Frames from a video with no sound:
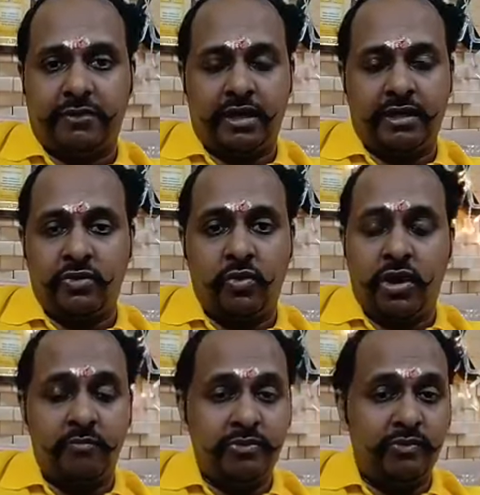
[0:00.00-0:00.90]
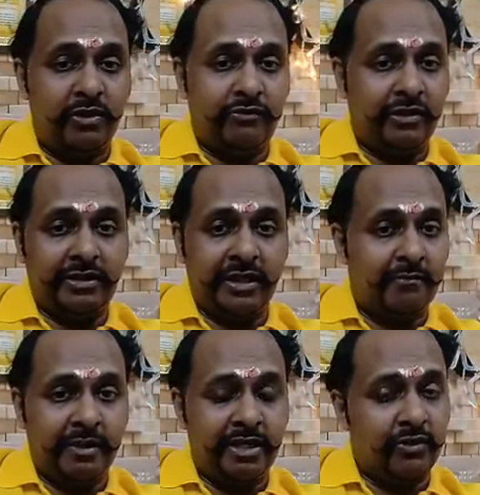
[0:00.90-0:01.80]
and no approval for the
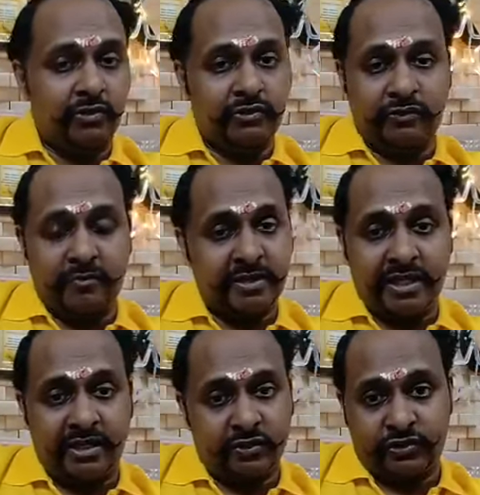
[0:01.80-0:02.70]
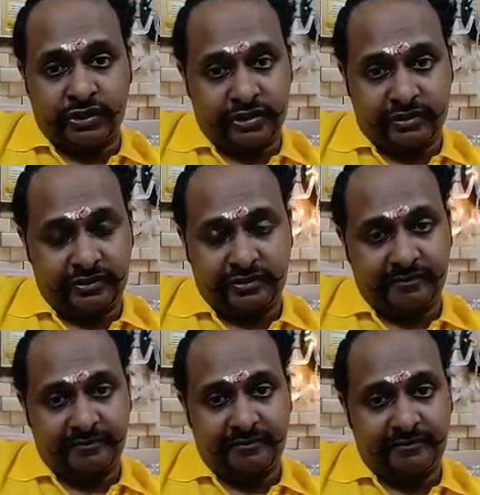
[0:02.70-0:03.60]
MPT course from the associations
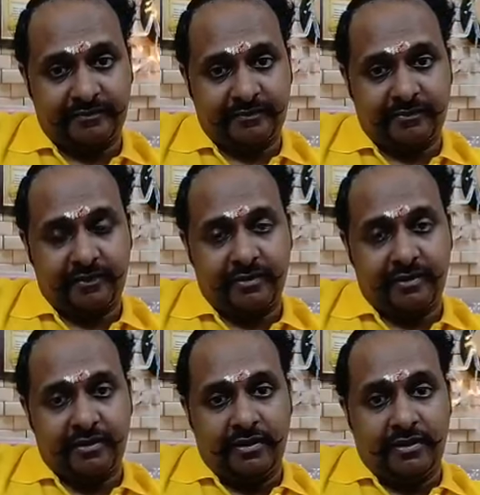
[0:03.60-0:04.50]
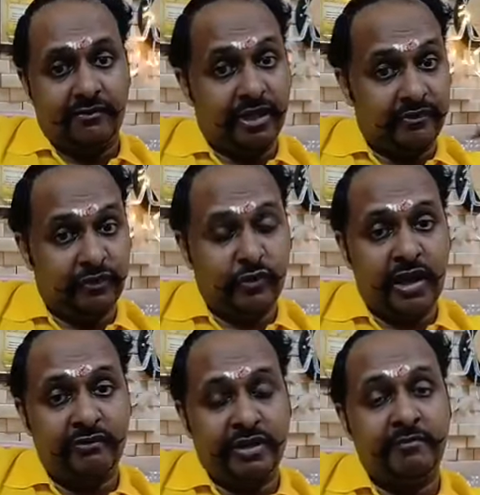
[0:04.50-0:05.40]
very few
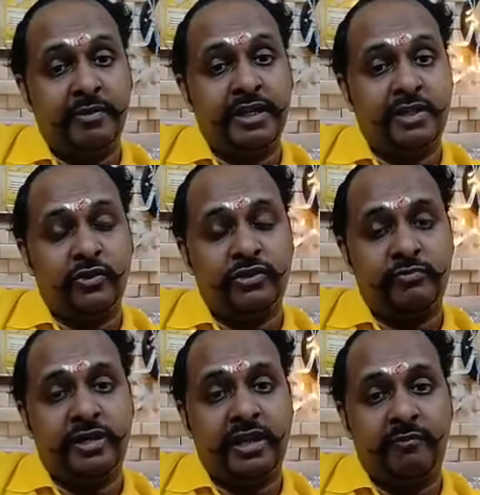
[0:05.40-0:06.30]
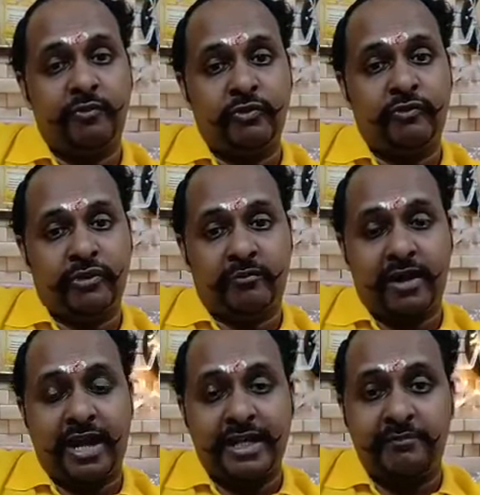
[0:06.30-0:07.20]
have MPT course being approved from
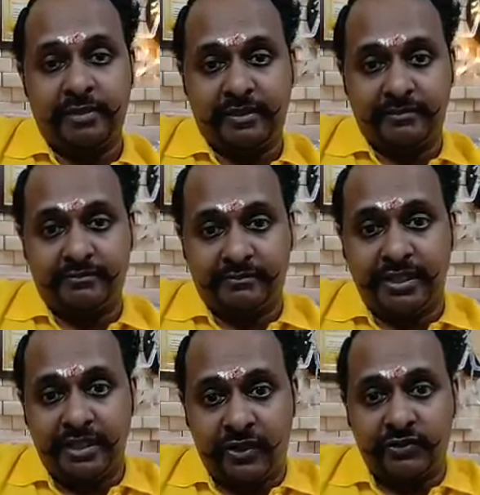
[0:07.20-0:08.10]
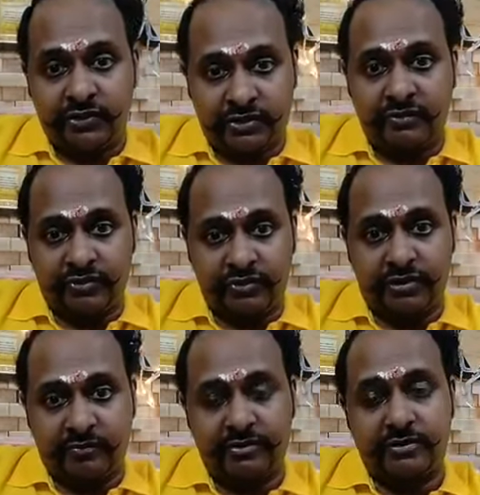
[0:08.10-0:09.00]
IAP the Indian Association of
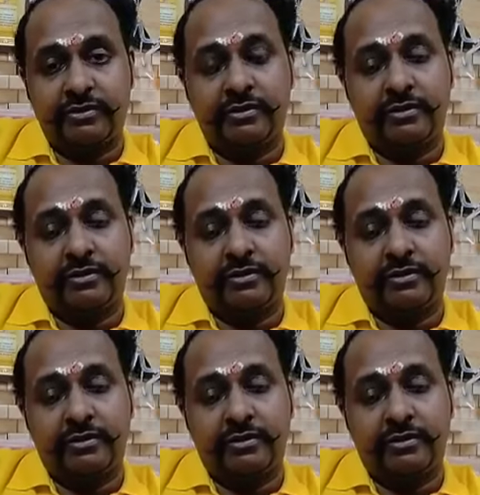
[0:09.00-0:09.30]
Physiotherapists